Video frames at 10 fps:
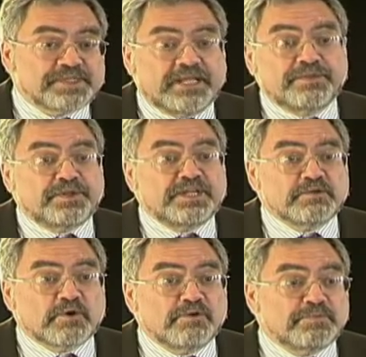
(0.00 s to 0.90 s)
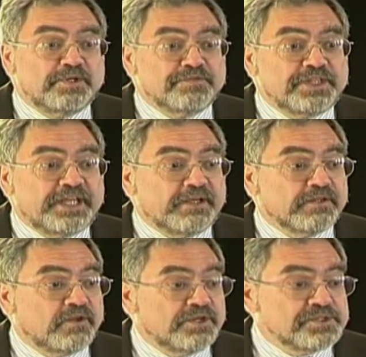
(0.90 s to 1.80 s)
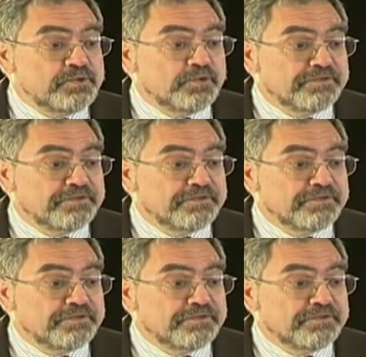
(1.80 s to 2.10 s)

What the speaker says: Anthony Kronman of the Yale Law School,